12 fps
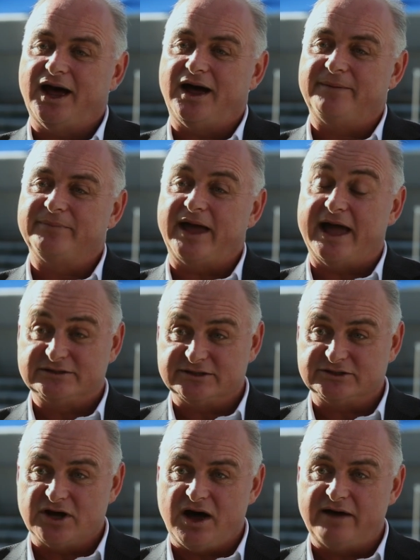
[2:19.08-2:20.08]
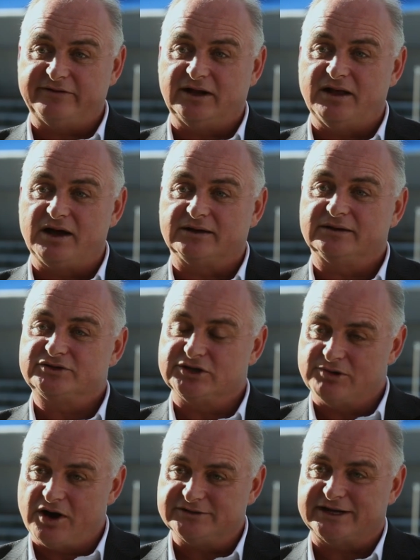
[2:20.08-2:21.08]
um, as the diver, like
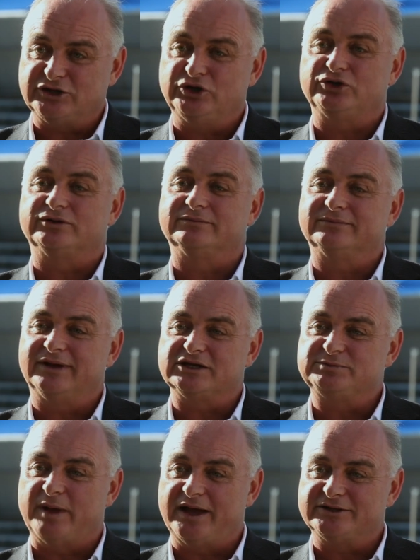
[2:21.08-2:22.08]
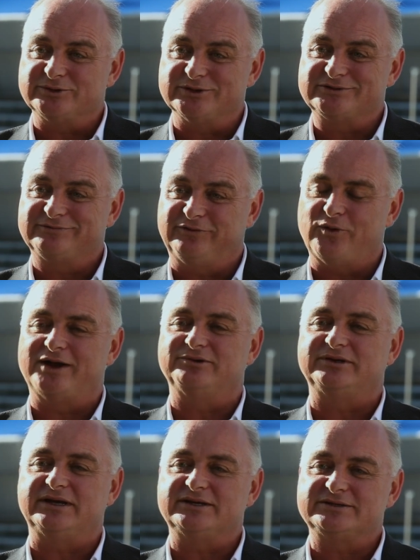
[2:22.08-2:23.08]
Sir Isaac Newton explained to us
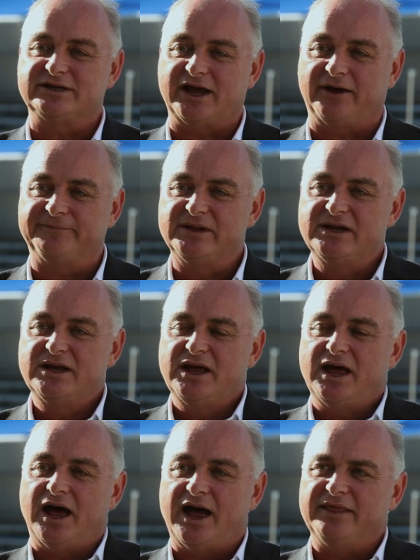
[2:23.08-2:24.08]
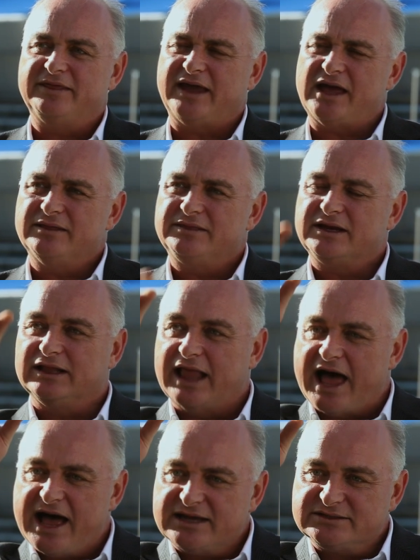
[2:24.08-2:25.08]
400 years ago. Uh, the, the
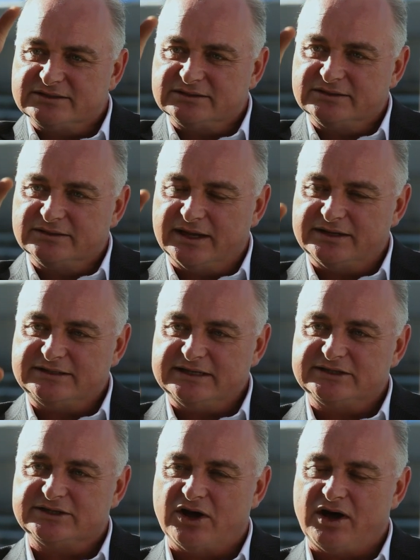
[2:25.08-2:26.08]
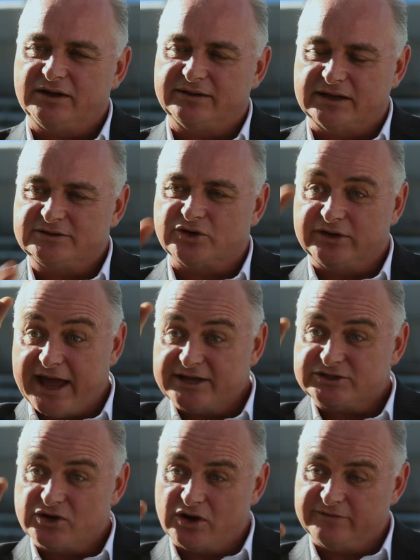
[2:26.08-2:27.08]
glass that is inside, that's on the
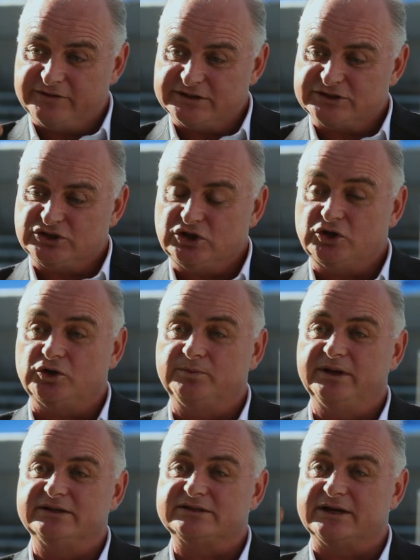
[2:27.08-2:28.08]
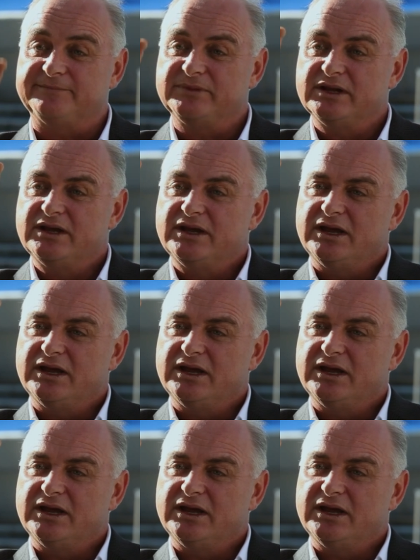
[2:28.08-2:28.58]
outside of this tube is a,